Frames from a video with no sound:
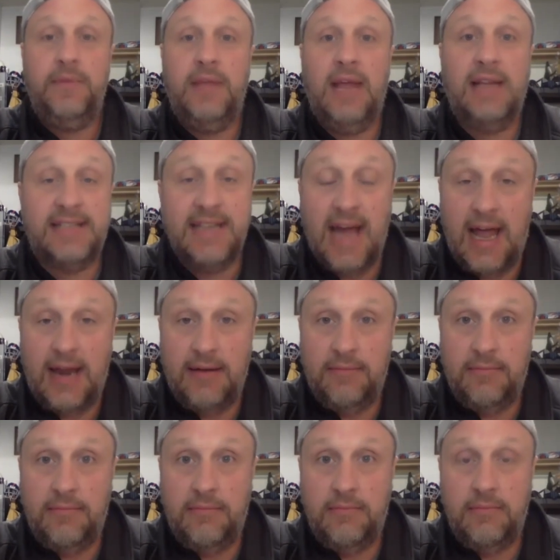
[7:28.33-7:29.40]
It's not
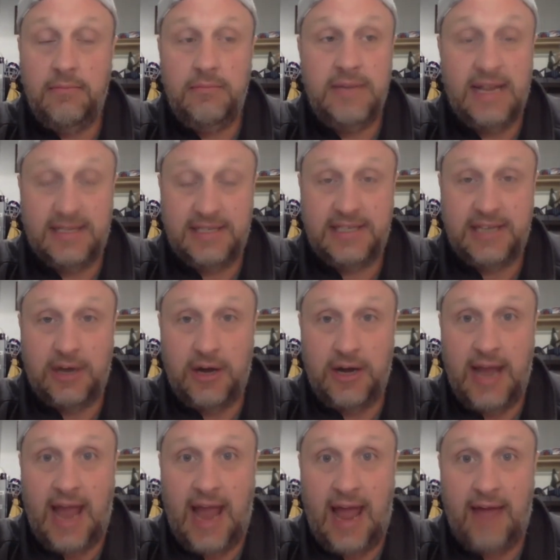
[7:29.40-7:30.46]
necessary to
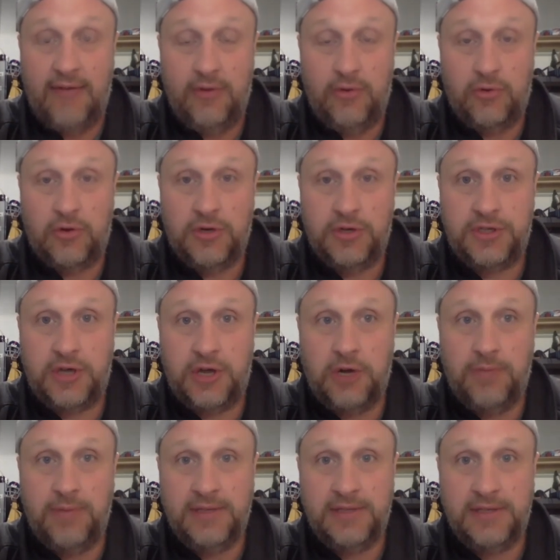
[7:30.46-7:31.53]
have in order to start your
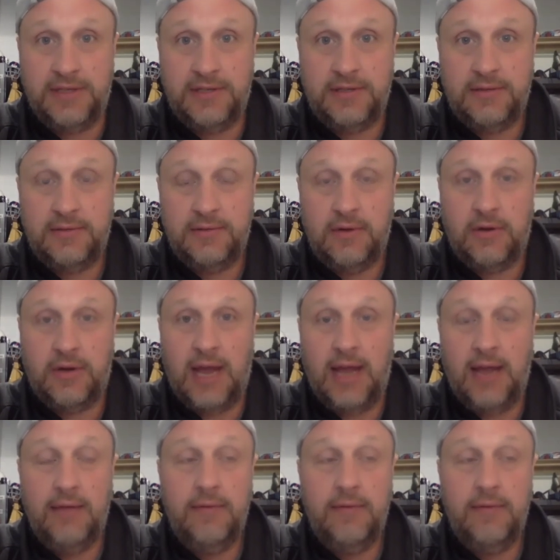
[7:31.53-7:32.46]
business, okay?